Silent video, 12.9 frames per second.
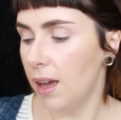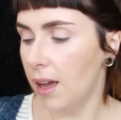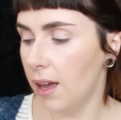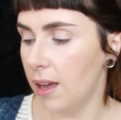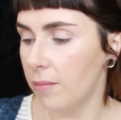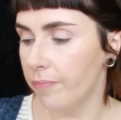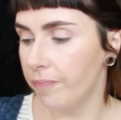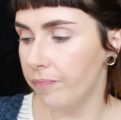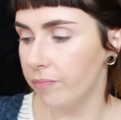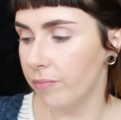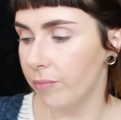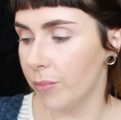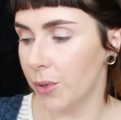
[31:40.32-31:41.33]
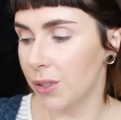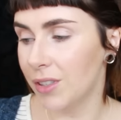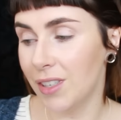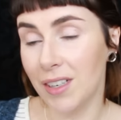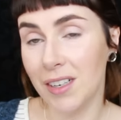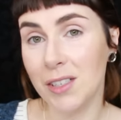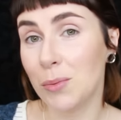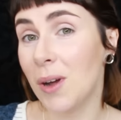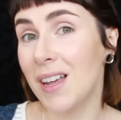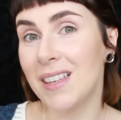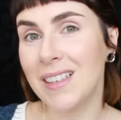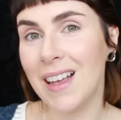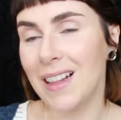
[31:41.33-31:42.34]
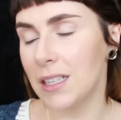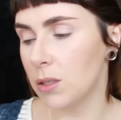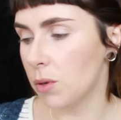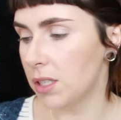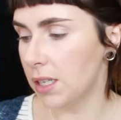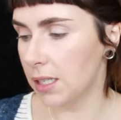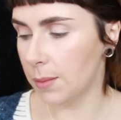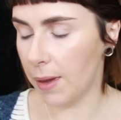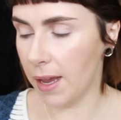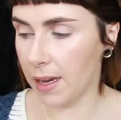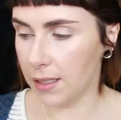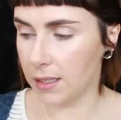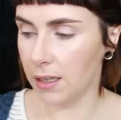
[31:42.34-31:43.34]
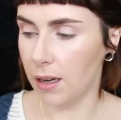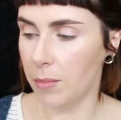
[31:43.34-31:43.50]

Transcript: um, but it is Y S L, so what do you expect?